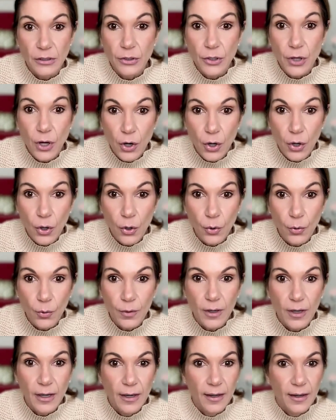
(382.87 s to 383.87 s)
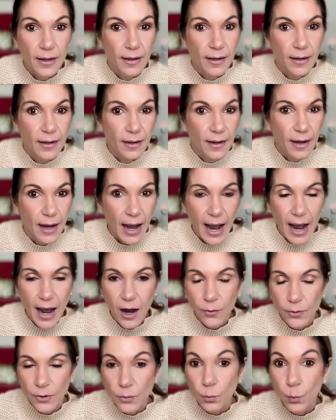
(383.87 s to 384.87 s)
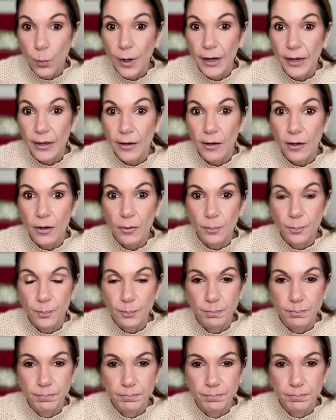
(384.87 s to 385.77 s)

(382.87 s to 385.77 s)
know how and where